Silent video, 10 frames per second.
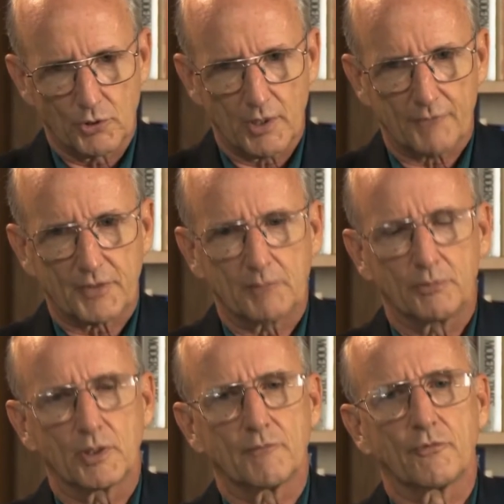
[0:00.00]
sure enough, they
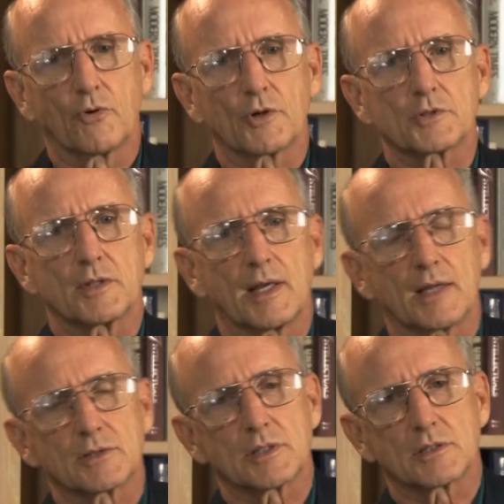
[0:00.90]
put him forth
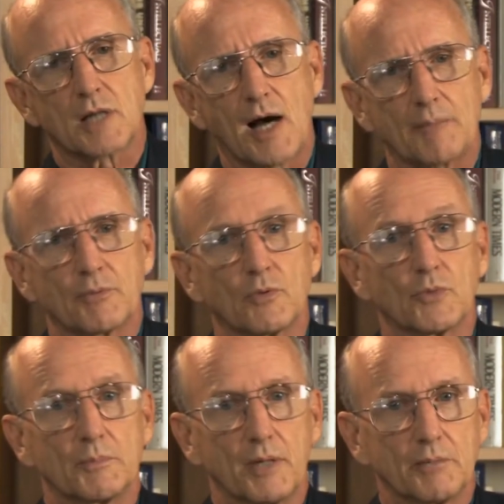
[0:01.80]
as the top
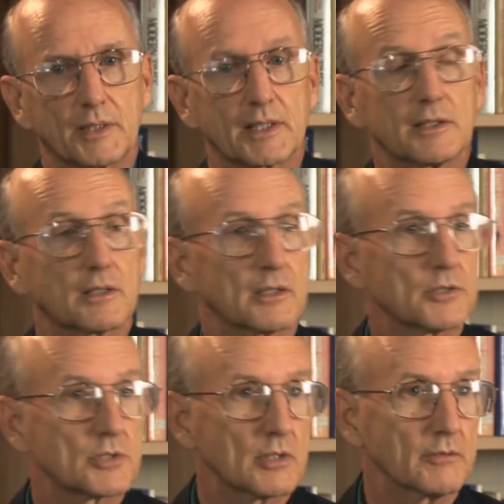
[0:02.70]
Republican
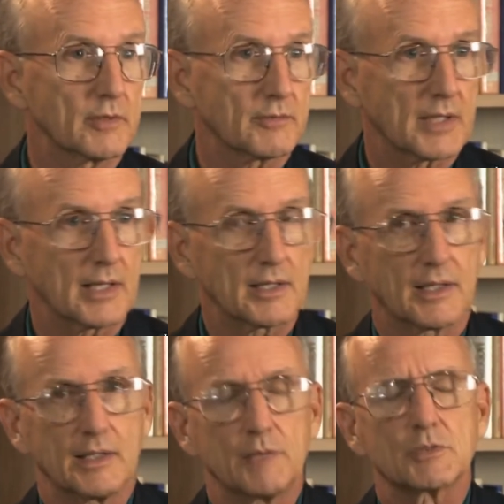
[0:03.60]
conservative
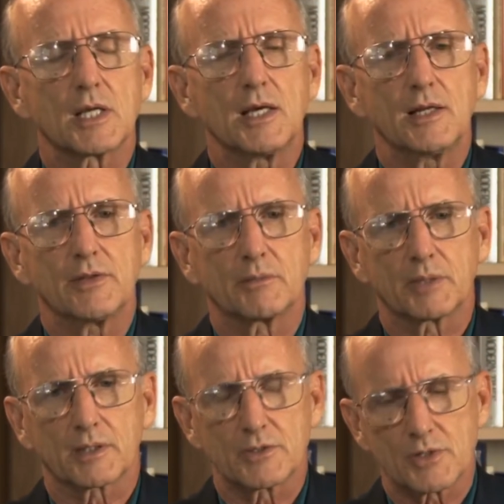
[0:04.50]
candidate. He was anything
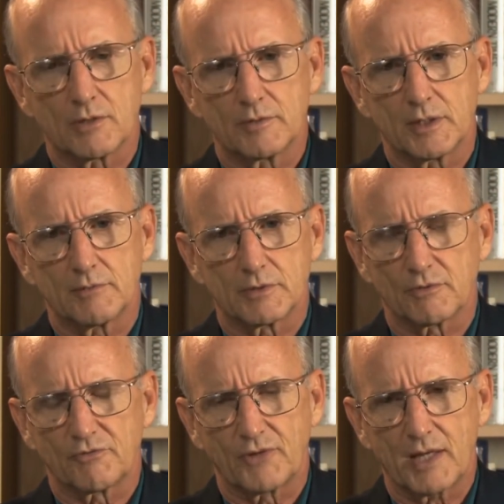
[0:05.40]
but conservative. He was a
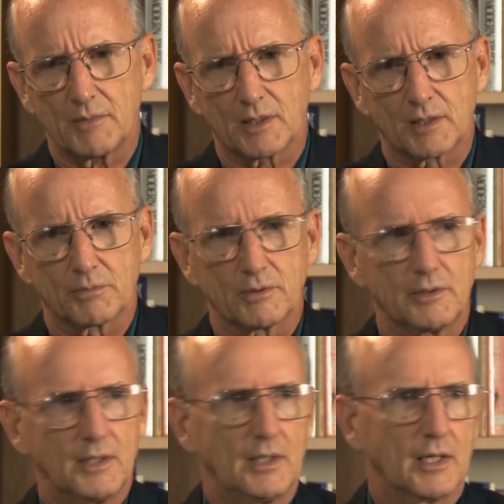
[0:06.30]
flaming liberal,
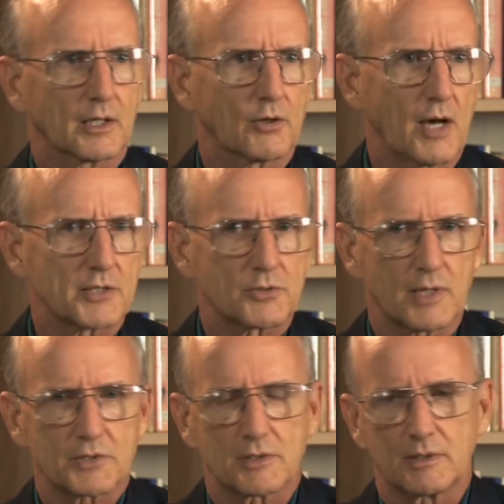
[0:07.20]
a
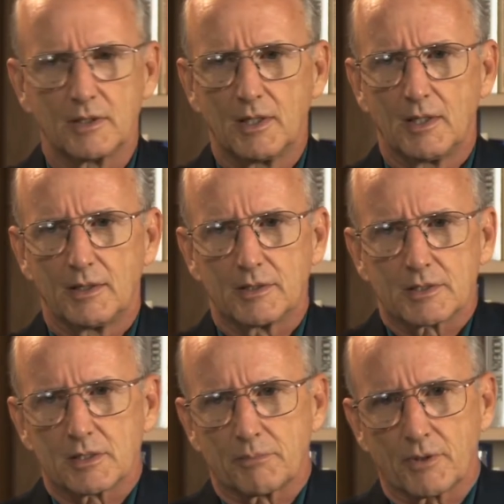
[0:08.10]
cross-dresser.
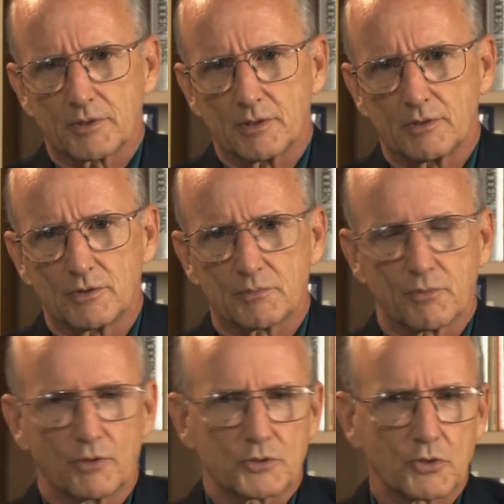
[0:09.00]
This is a person who's
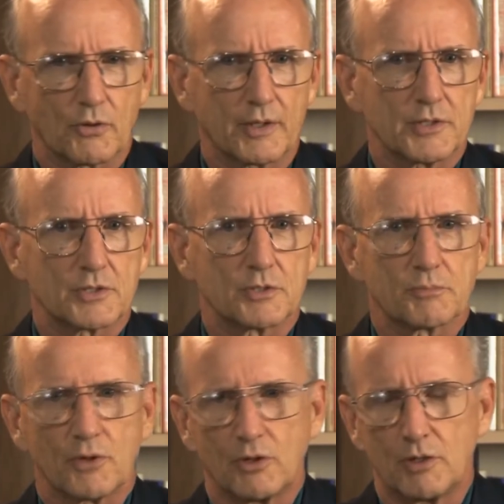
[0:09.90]
pro-choice, who's
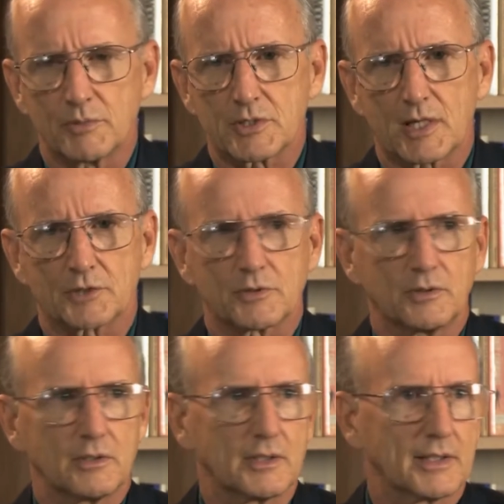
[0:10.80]

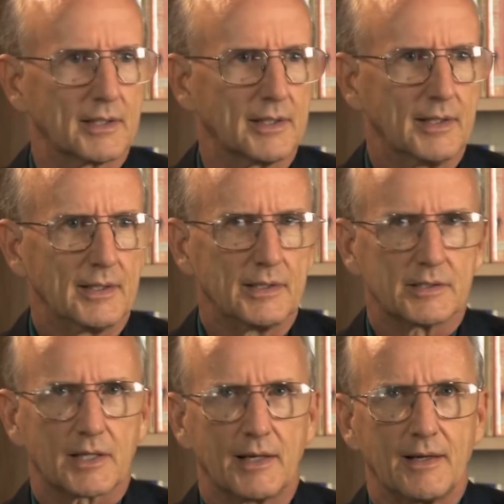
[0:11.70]
pro-homosexual.
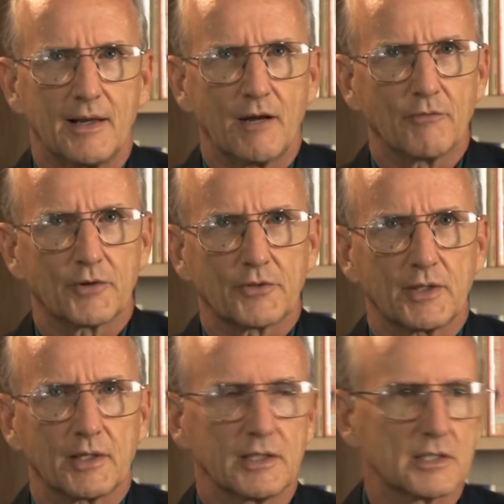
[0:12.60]
He's got
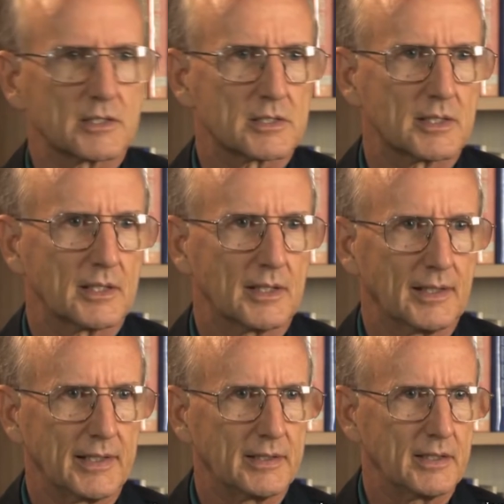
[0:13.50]
everything in his
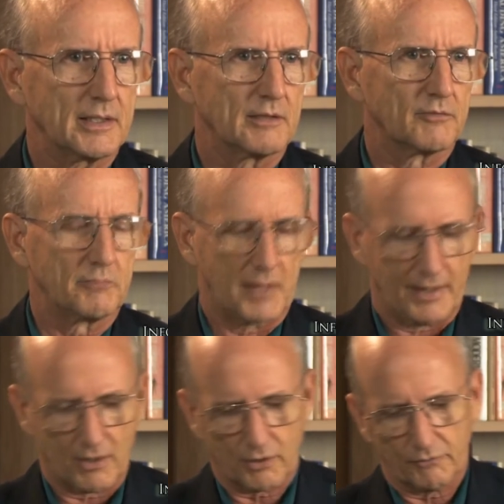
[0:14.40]
litany of
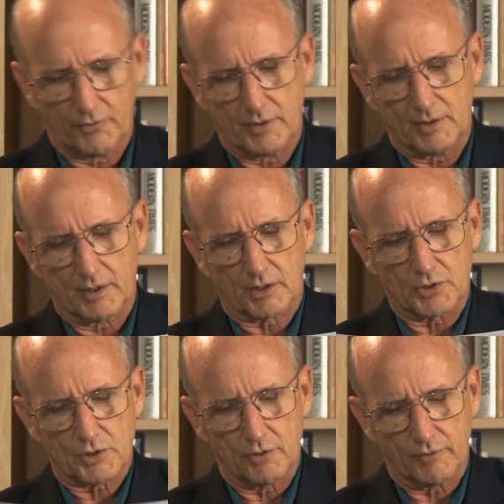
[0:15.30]
biography that a
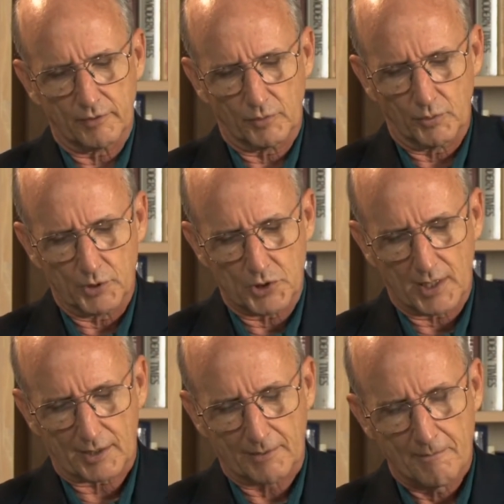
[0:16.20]
conservative would
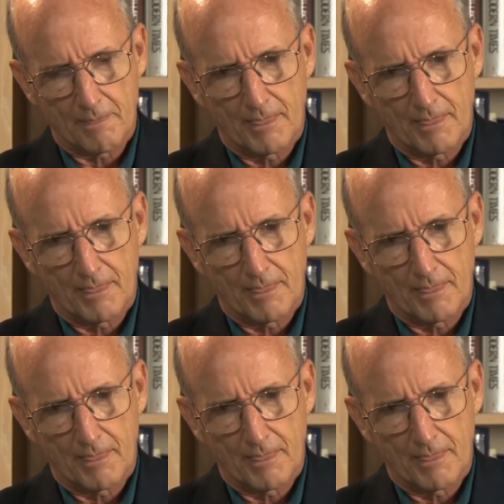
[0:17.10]
reject.